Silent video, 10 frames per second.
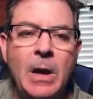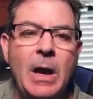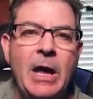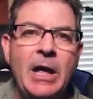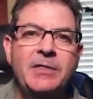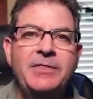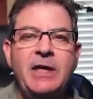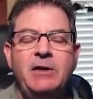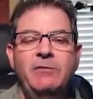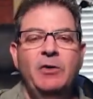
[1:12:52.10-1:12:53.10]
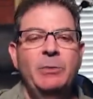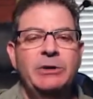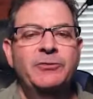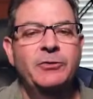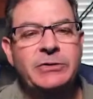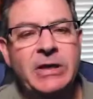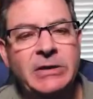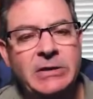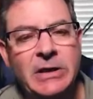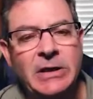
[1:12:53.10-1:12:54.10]
Uh, thank you very much for
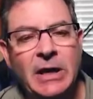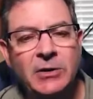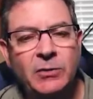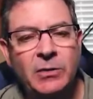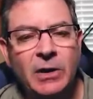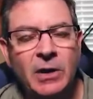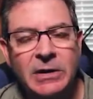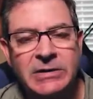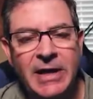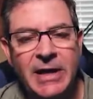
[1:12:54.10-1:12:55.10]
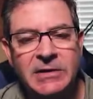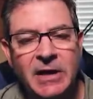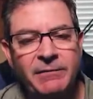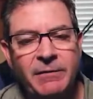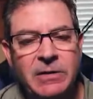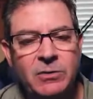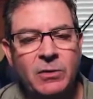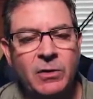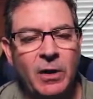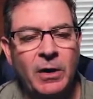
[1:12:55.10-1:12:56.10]
attending, and you can contact FAU
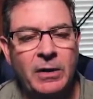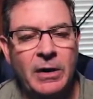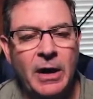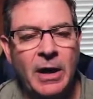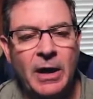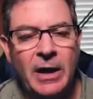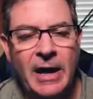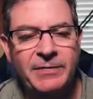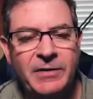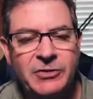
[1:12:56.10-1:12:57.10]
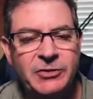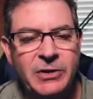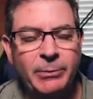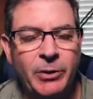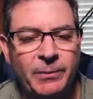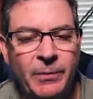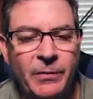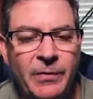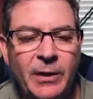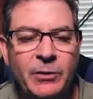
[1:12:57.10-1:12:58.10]
Card uh, at this number.
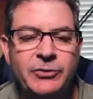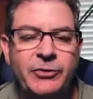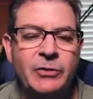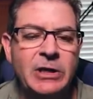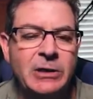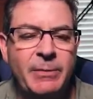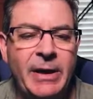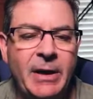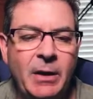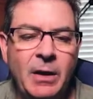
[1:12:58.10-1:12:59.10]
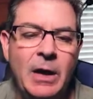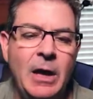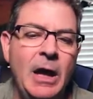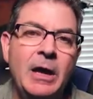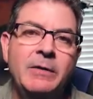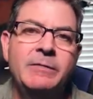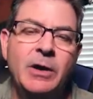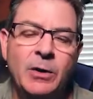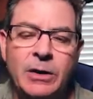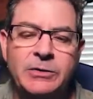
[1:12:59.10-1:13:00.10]
There is their email, and
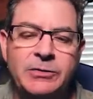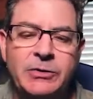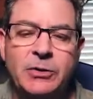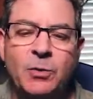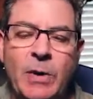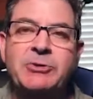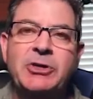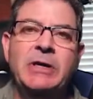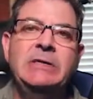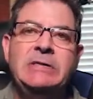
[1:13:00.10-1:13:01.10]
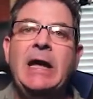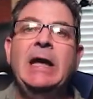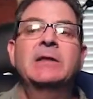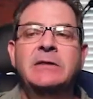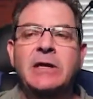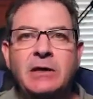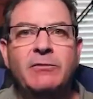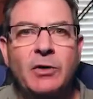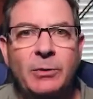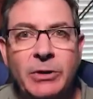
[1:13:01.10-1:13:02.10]
there is their website. And thank you
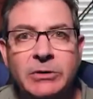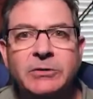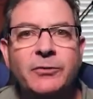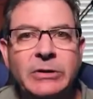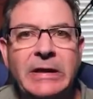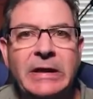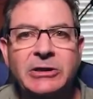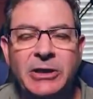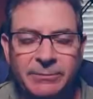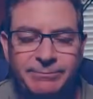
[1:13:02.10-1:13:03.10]
very much for attending.